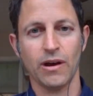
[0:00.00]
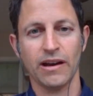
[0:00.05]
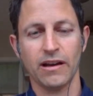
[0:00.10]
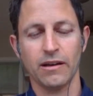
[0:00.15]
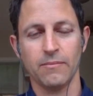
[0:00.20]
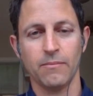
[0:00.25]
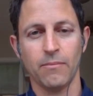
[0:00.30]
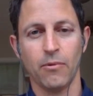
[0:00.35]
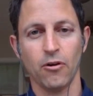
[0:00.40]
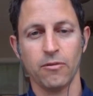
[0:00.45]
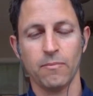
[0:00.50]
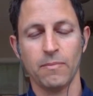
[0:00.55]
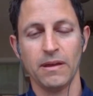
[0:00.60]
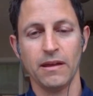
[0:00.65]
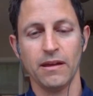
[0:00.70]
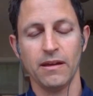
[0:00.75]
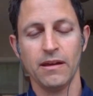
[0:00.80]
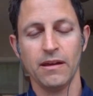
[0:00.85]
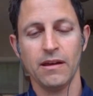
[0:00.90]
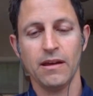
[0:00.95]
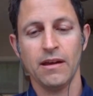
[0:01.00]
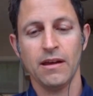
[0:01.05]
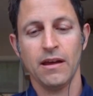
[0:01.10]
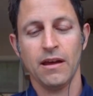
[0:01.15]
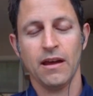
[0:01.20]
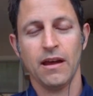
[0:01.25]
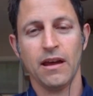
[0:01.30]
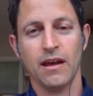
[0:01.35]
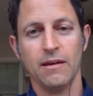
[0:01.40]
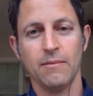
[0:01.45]
I can both be
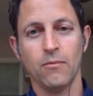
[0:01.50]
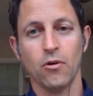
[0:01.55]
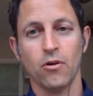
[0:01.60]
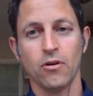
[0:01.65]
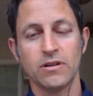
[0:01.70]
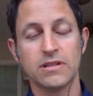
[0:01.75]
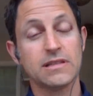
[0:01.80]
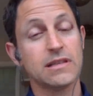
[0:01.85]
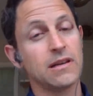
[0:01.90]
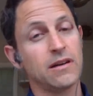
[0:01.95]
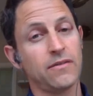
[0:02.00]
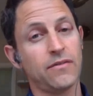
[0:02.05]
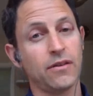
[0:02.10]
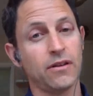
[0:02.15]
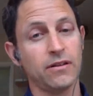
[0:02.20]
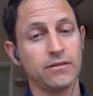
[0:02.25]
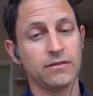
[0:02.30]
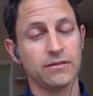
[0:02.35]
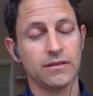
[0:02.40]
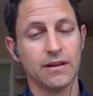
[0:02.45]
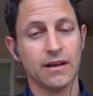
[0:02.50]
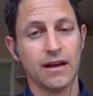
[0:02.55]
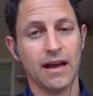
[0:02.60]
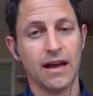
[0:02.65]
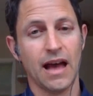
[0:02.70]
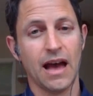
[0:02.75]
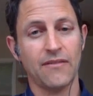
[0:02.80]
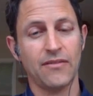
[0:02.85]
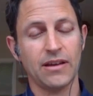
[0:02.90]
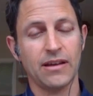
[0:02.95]
a more skillful
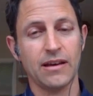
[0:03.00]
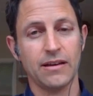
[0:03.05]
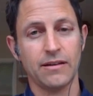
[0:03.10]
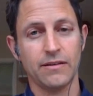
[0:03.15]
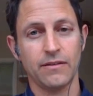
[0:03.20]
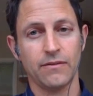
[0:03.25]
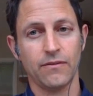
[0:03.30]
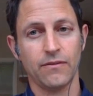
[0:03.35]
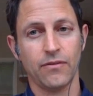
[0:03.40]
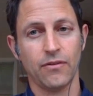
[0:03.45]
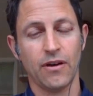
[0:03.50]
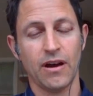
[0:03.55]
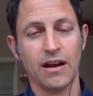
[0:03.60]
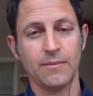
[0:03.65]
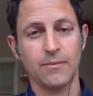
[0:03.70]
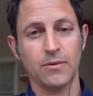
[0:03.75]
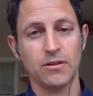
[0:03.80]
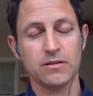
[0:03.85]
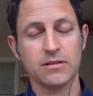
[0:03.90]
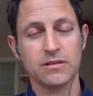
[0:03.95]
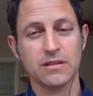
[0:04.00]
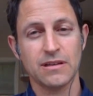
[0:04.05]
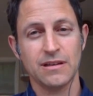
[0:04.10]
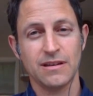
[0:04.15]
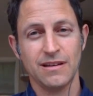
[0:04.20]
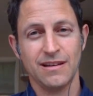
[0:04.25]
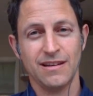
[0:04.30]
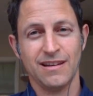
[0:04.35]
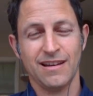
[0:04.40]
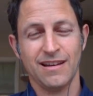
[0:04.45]
advocate for animals,
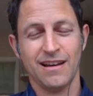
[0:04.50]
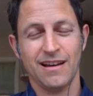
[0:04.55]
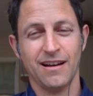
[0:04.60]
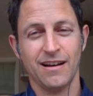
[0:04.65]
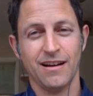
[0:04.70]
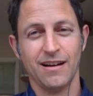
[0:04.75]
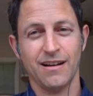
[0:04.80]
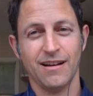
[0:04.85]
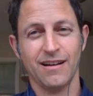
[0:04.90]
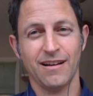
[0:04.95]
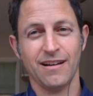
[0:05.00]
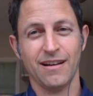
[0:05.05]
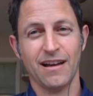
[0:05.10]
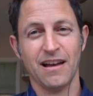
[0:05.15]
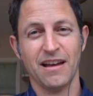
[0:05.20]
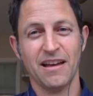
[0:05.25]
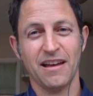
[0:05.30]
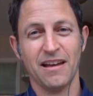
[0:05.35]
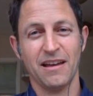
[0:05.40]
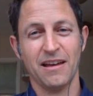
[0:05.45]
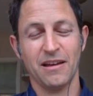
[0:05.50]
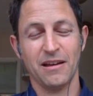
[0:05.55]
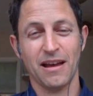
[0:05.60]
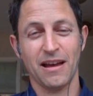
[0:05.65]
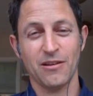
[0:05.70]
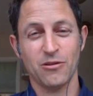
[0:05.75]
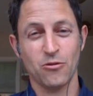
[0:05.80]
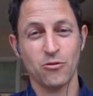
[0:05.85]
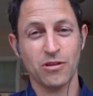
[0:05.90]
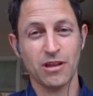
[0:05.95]

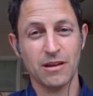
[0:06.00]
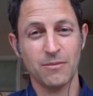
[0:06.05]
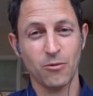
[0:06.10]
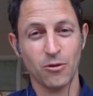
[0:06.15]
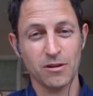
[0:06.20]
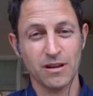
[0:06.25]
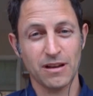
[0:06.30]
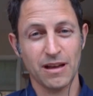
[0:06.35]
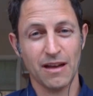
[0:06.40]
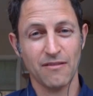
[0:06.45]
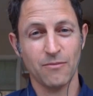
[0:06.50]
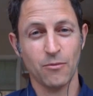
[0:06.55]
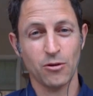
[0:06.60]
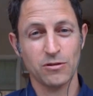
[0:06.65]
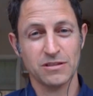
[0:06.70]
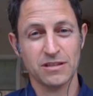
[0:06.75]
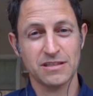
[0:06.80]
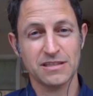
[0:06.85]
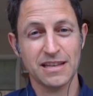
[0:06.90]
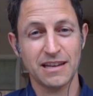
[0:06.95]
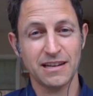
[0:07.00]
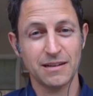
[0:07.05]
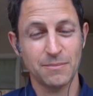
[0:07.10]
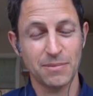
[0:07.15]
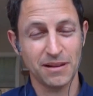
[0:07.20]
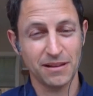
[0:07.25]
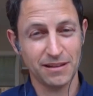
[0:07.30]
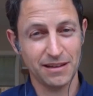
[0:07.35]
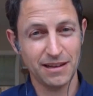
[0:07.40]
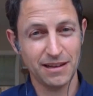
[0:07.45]
as you said, have more
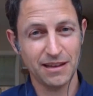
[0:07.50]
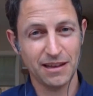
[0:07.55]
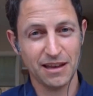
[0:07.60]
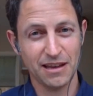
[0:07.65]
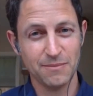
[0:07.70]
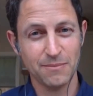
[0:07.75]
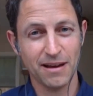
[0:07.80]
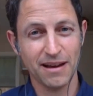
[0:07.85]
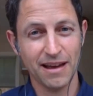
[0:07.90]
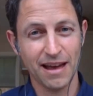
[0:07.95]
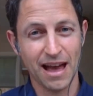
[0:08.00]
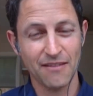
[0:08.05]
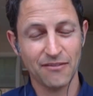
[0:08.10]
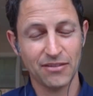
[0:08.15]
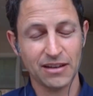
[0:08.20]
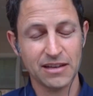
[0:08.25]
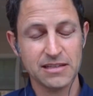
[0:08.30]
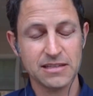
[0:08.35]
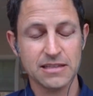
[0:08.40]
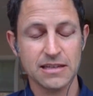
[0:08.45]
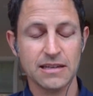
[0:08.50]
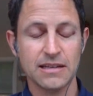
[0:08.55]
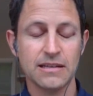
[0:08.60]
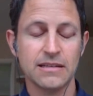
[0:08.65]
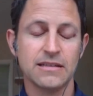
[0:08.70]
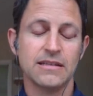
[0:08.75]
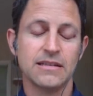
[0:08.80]
sustainability in my advocacy,